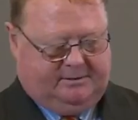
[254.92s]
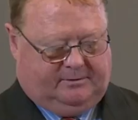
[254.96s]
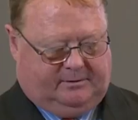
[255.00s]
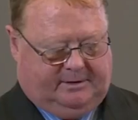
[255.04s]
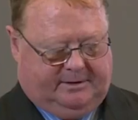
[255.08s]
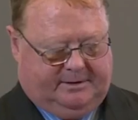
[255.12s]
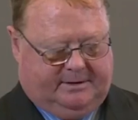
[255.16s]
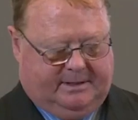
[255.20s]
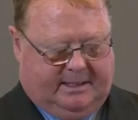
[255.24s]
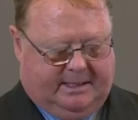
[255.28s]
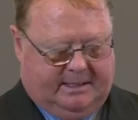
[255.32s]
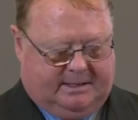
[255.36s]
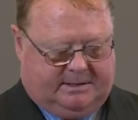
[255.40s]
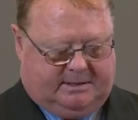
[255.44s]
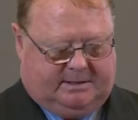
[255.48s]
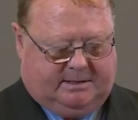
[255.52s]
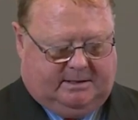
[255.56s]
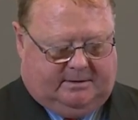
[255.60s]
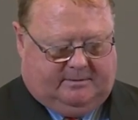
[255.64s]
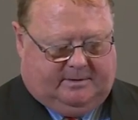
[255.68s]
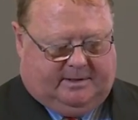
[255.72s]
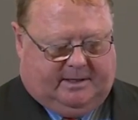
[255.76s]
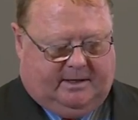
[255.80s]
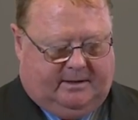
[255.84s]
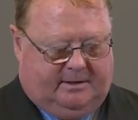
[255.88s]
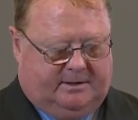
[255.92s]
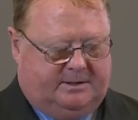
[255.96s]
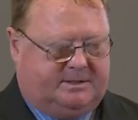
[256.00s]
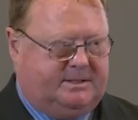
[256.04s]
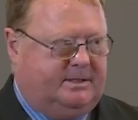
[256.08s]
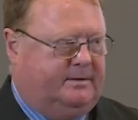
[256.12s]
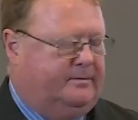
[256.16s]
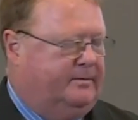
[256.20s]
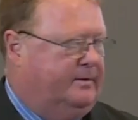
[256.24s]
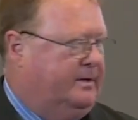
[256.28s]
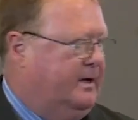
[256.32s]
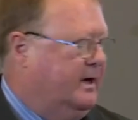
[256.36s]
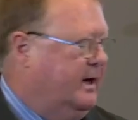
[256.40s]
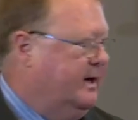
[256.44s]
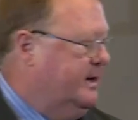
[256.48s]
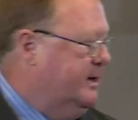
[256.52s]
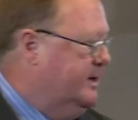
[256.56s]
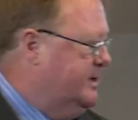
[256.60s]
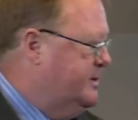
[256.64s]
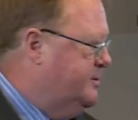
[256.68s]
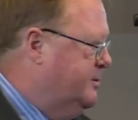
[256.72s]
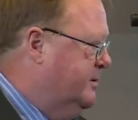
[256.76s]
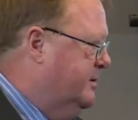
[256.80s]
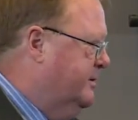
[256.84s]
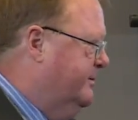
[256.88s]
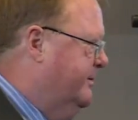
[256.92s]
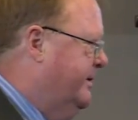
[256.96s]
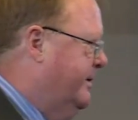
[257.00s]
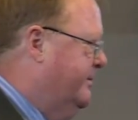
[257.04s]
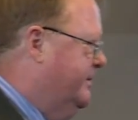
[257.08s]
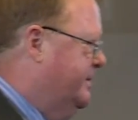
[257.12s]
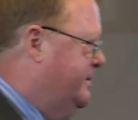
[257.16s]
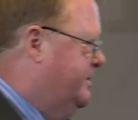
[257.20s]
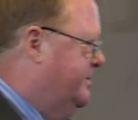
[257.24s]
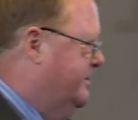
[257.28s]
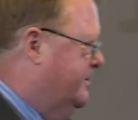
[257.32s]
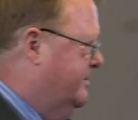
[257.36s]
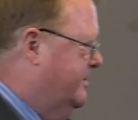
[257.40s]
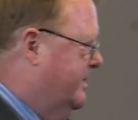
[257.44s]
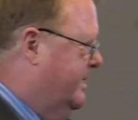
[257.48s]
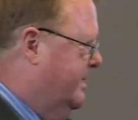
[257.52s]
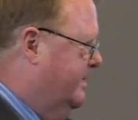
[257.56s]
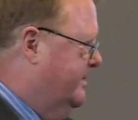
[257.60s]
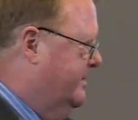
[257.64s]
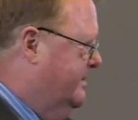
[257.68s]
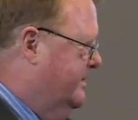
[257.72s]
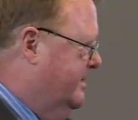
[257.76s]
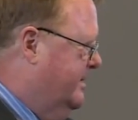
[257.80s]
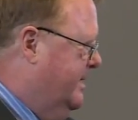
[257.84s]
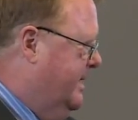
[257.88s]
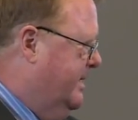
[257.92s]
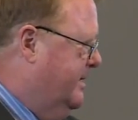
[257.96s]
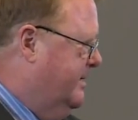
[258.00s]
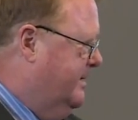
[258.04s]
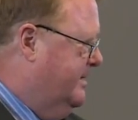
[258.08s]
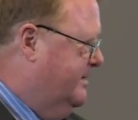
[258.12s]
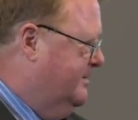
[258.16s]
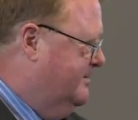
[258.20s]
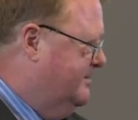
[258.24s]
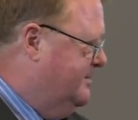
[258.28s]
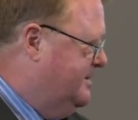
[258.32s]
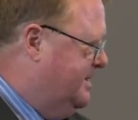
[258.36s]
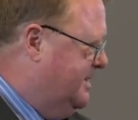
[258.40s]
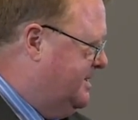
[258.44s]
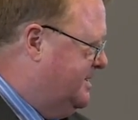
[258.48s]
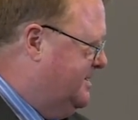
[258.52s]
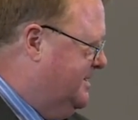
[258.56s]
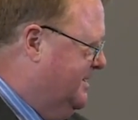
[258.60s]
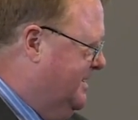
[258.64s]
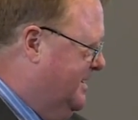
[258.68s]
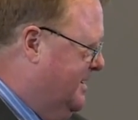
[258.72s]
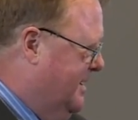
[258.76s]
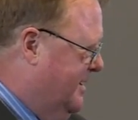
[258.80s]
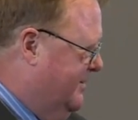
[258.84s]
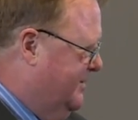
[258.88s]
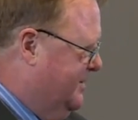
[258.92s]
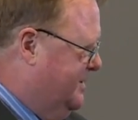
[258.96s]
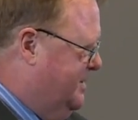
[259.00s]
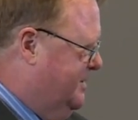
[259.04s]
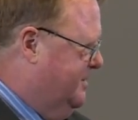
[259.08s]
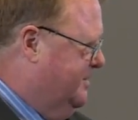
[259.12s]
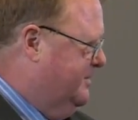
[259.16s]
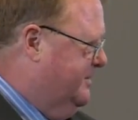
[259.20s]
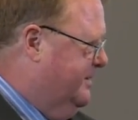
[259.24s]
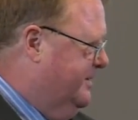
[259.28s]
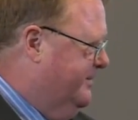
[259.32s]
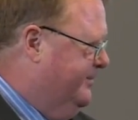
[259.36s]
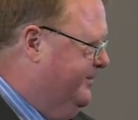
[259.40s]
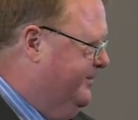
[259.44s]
all the dates, so we're going to stick with the 1812 overture rather than the 1816 overture. And